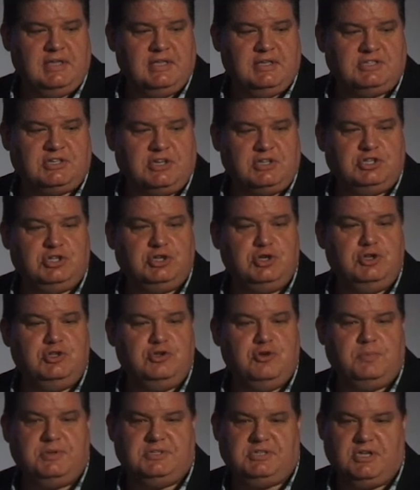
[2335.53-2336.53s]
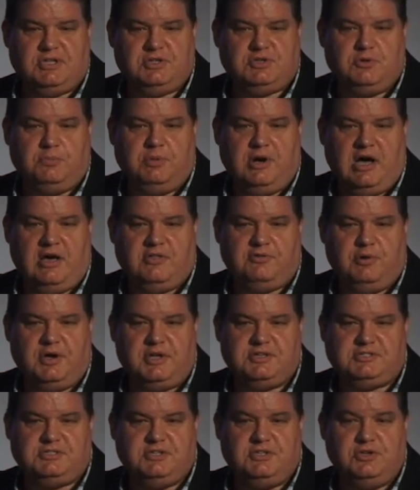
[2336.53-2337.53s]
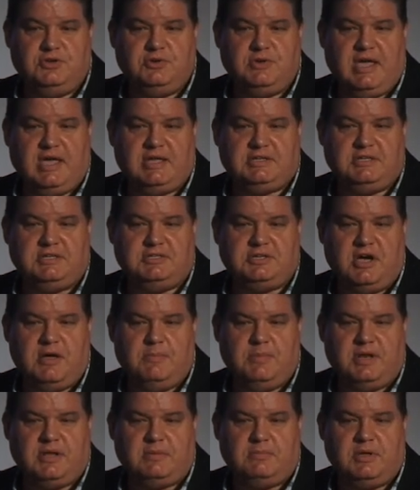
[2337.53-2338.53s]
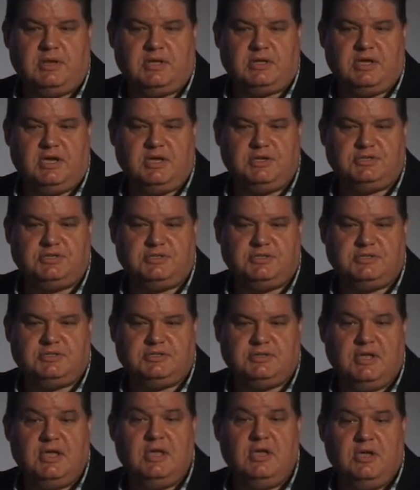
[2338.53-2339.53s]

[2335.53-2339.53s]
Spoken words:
So two new potential pathways to new anti-diabetic medications,